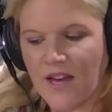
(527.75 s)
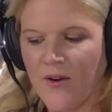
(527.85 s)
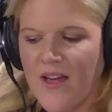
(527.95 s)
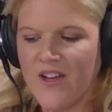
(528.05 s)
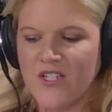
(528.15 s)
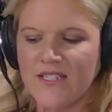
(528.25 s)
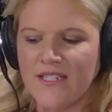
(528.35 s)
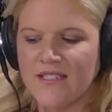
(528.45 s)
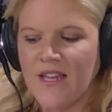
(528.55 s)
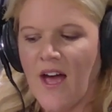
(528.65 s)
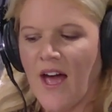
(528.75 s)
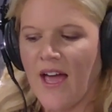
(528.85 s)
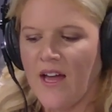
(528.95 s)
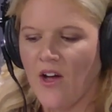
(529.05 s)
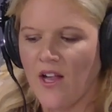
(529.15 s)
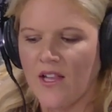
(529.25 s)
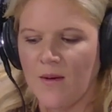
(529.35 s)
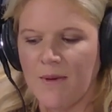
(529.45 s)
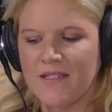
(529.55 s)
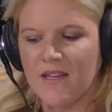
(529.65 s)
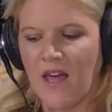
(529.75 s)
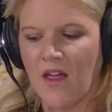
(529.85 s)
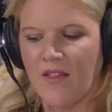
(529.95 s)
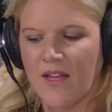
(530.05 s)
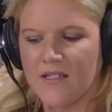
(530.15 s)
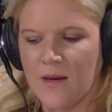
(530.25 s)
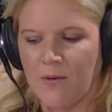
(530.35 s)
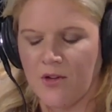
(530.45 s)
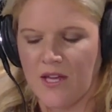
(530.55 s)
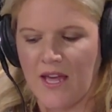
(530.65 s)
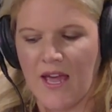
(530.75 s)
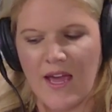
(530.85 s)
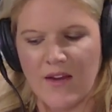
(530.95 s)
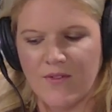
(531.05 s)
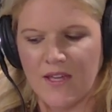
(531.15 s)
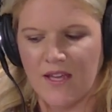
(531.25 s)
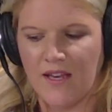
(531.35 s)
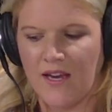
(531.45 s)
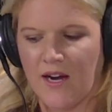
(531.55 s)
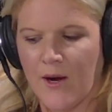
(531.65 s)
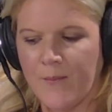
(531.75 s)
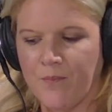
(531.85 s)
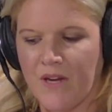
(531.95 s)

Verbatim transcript: So she says, "Hi all, a mental health anti-bullying advocate here.